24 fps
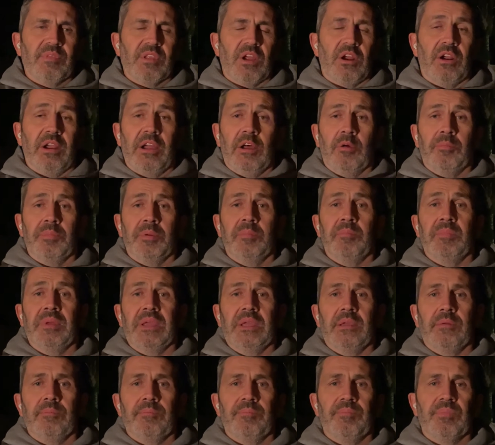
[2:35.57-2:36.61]
are helping me.
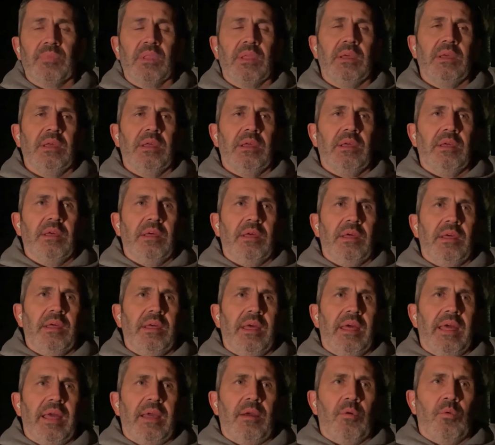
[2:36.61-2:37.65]

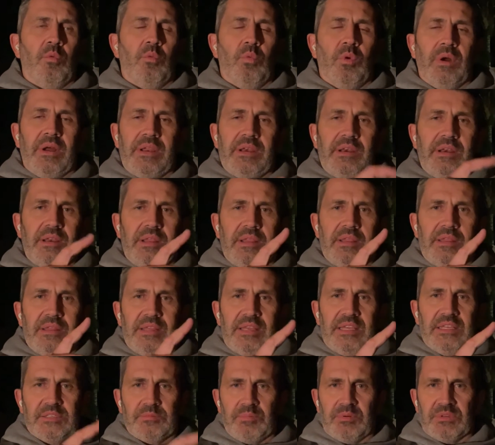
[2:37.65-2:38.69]
One
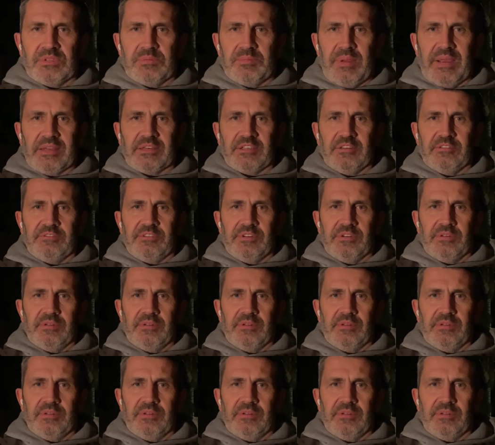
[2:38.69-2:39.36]
is perspective.